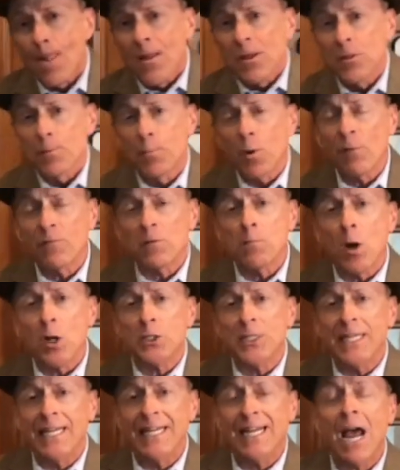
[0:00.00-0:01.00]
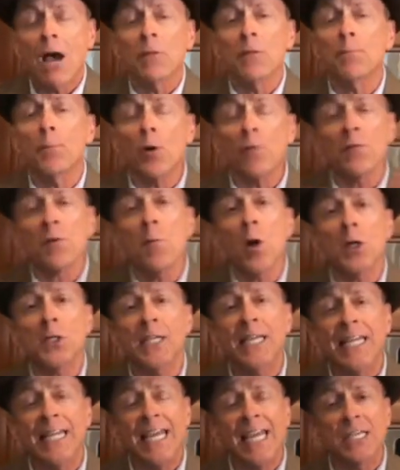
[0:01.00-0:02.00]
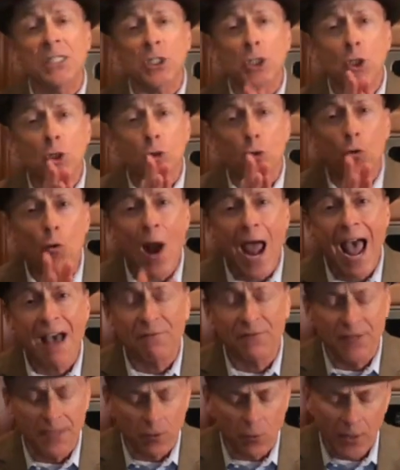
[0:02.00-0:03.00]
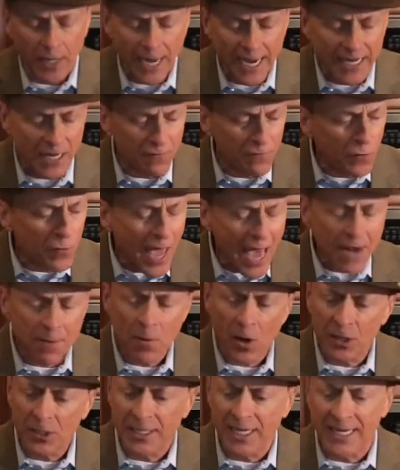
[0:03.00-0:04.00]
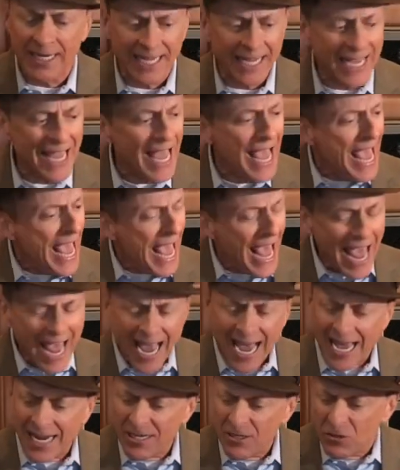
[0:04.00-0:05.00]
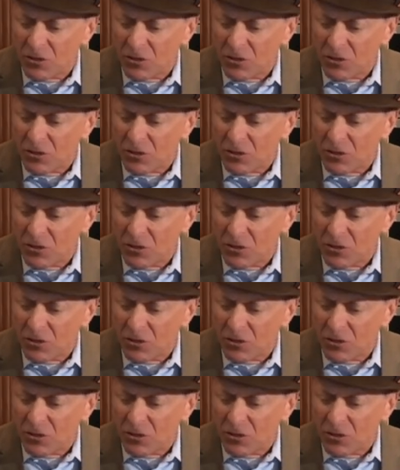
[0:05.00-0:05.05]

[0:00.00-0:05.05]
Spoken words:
the perfect martini. Now, the perfect martini is crafted, okay? Now, if you had a martini and you